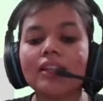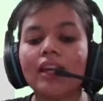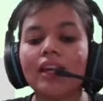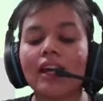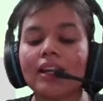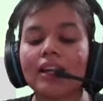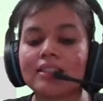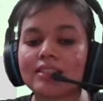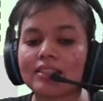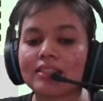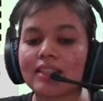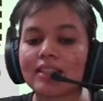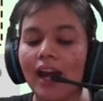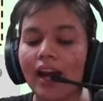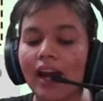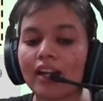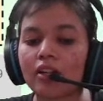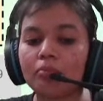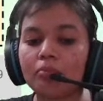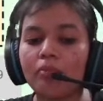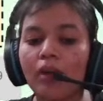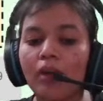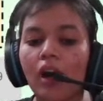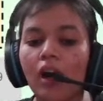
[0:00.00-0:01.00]
Alright, so remember the
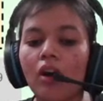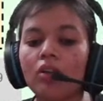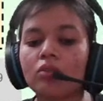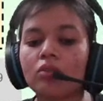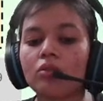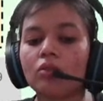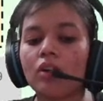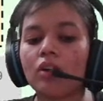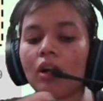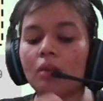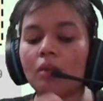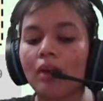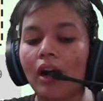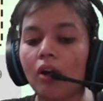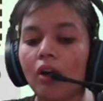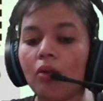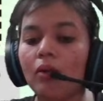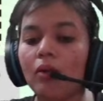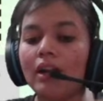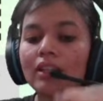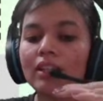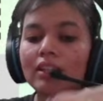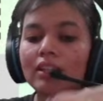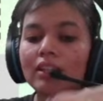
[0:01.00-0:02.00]
full forms of these
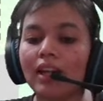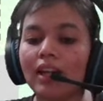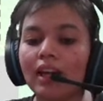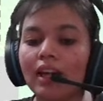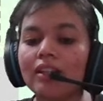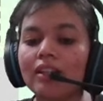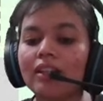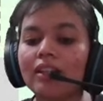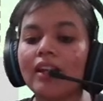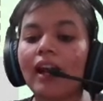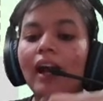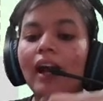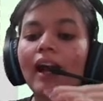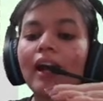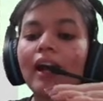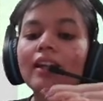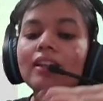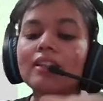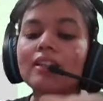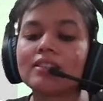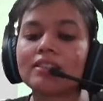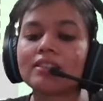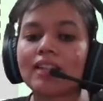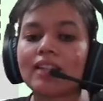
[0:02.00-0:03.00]
things. What
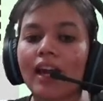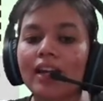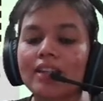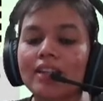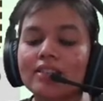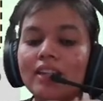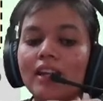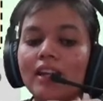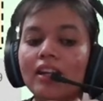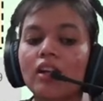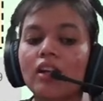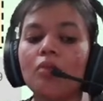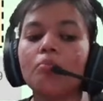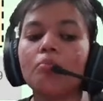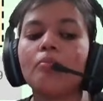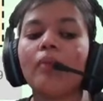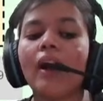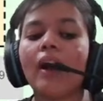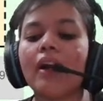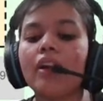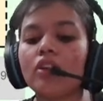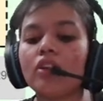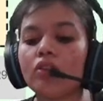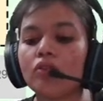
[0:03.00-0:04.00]
happens during this
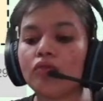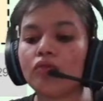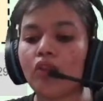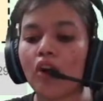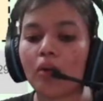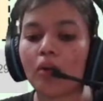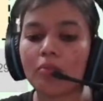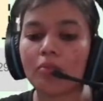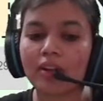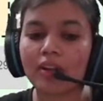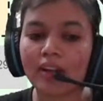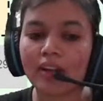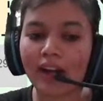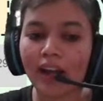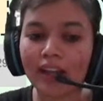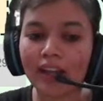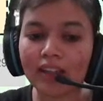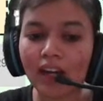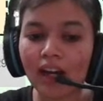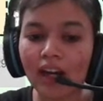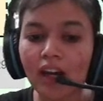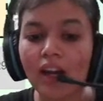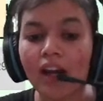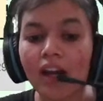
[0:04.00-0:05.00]
reaction? The sunlight, it
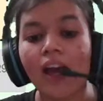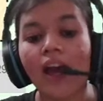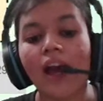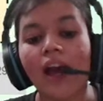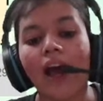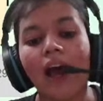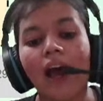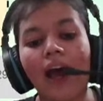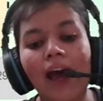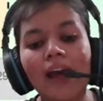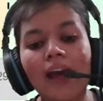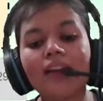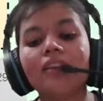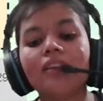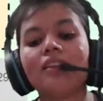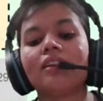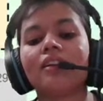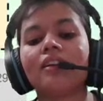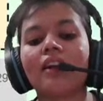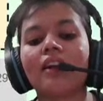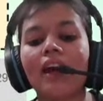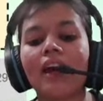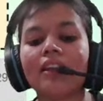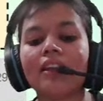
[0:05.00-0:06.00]
is taken by chlorophyll
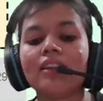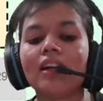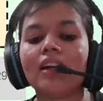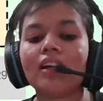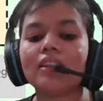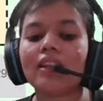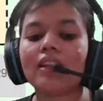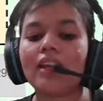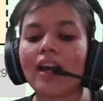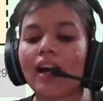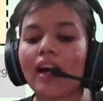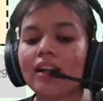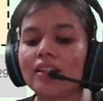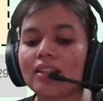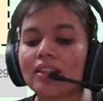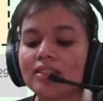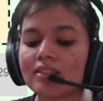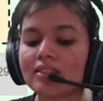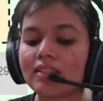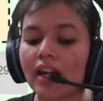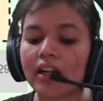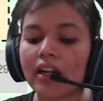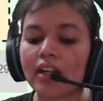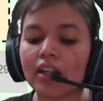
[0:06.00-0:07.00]
molecules, and energy is
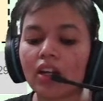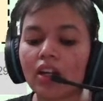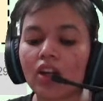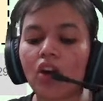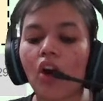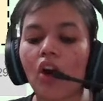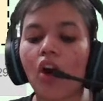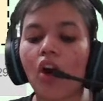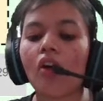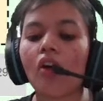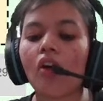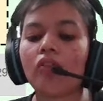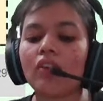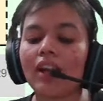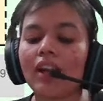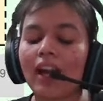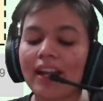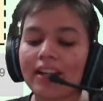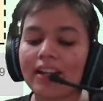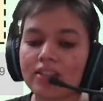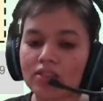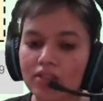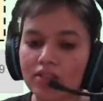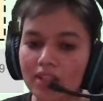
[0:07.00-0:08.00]
released in form of
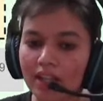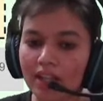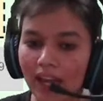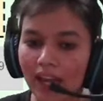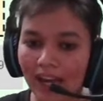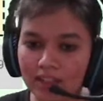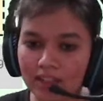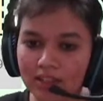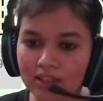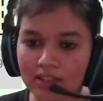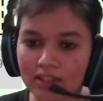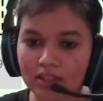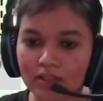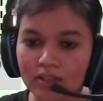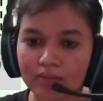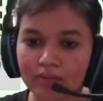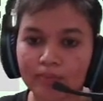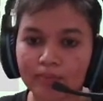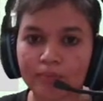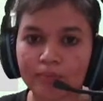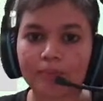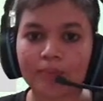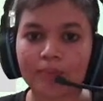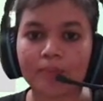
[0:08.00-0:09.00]
ATP and NADPH.
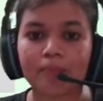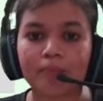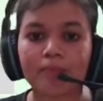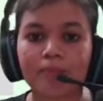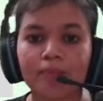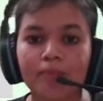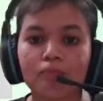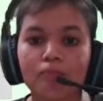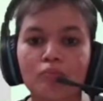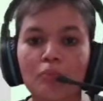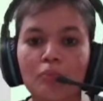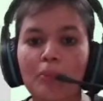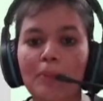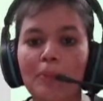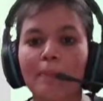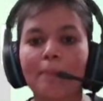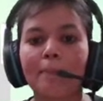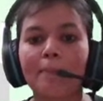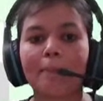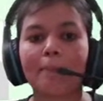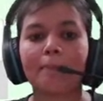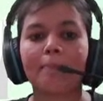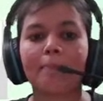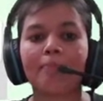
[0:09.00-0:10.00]
And what happens with
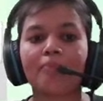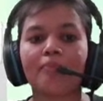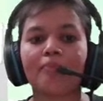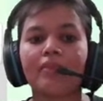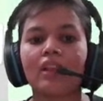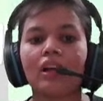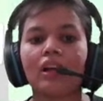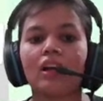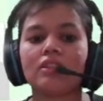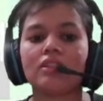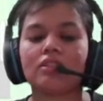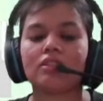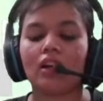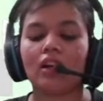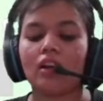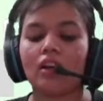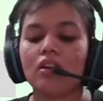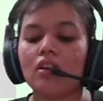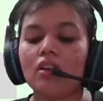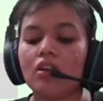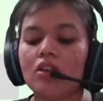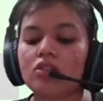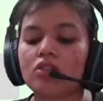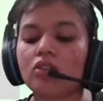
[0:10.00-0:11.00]
water? Water, it splits
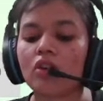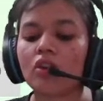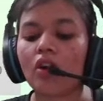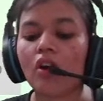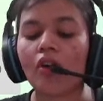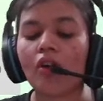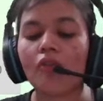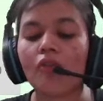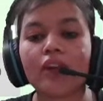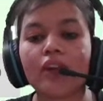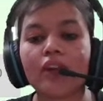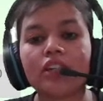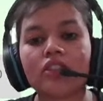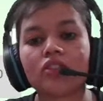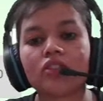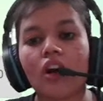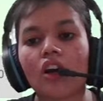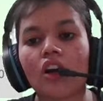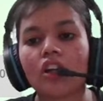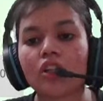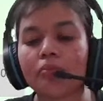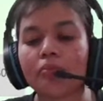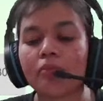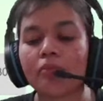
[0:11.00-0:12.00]
into oxygen, and oxygen
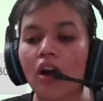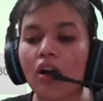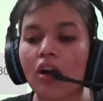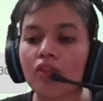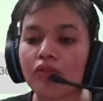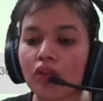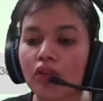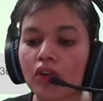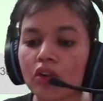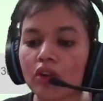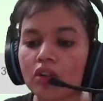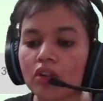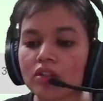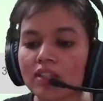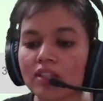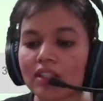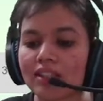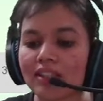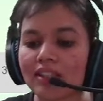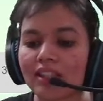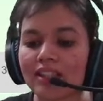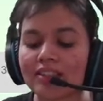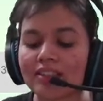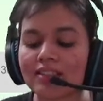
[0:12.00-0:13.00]
it again is released
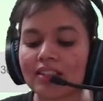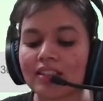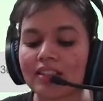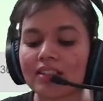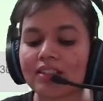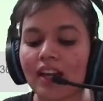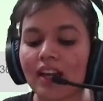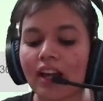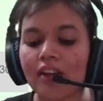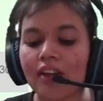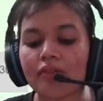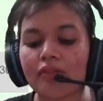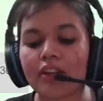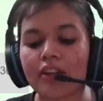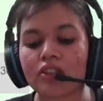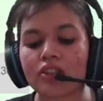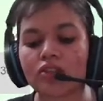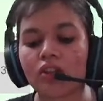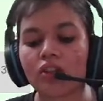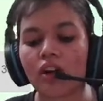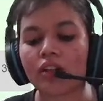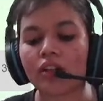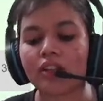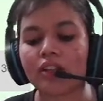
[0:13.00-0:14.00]
out in the atmosphere.
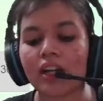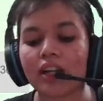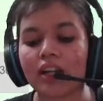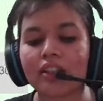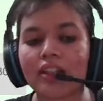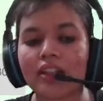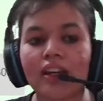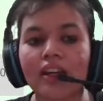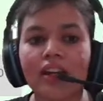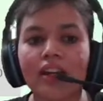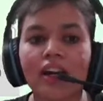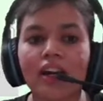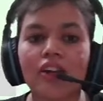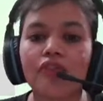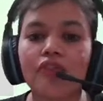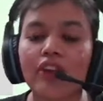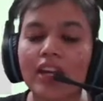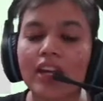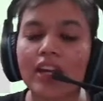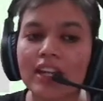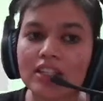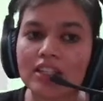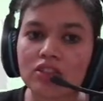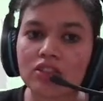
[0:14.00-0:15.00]
Alright. So water,
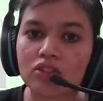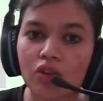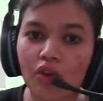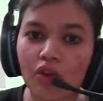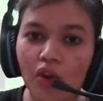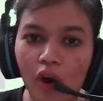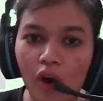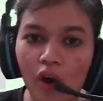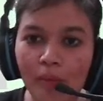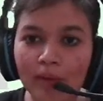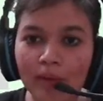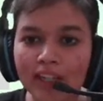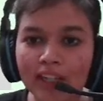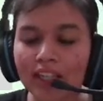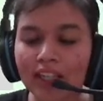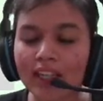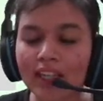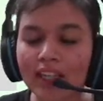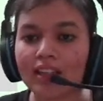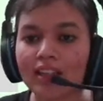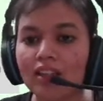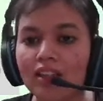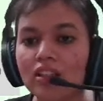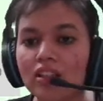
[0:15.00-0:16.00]
the splitting of water takes place, which
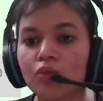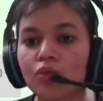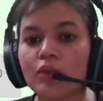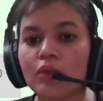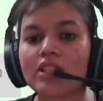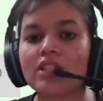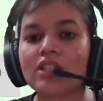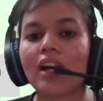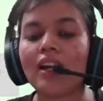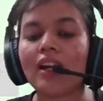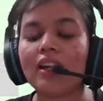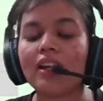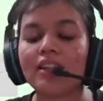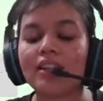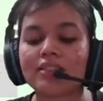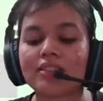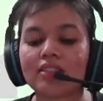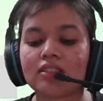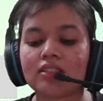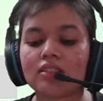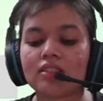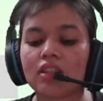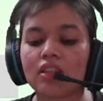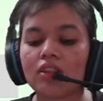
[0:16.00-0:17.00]
leads to formation of oxygen,
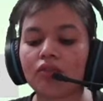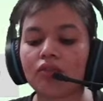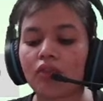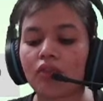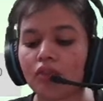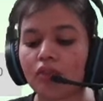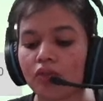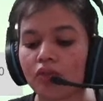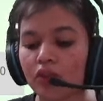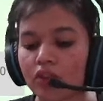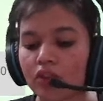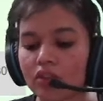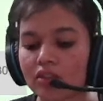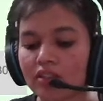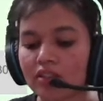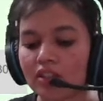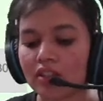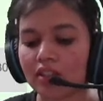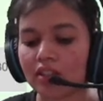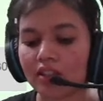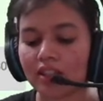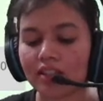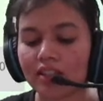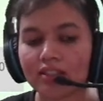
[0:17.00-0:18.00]
and then that oxygen is
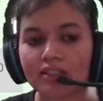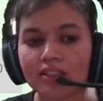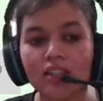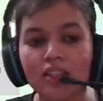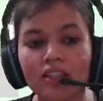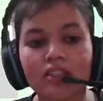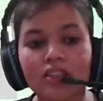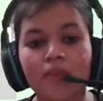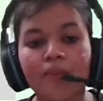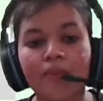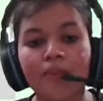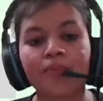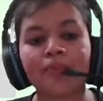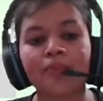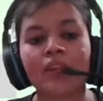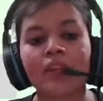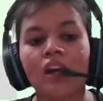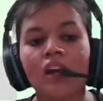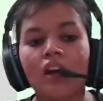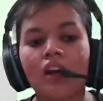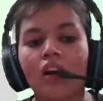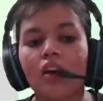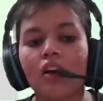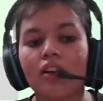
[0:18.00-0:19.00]
released into the
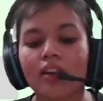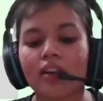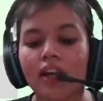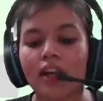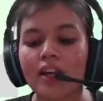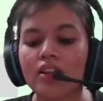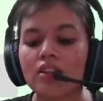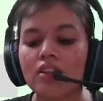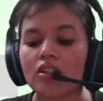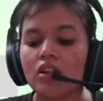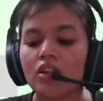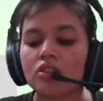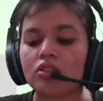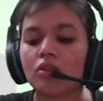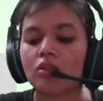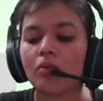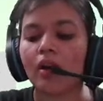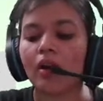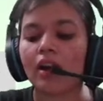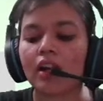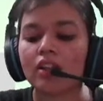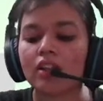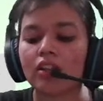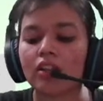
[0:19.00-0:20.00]
atmosphere for the
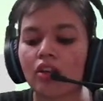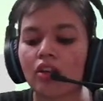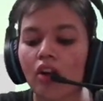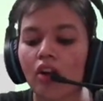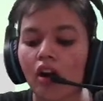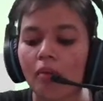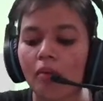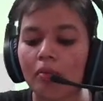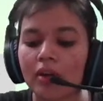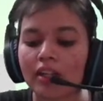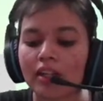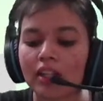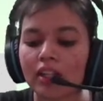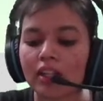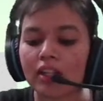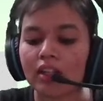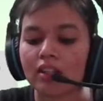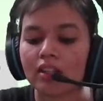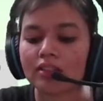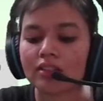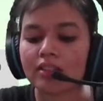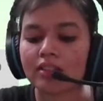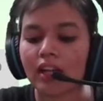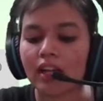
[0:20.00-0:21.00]
human beings and for the living
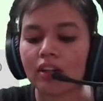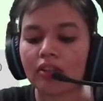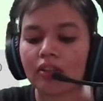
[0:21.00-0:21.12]
organisms.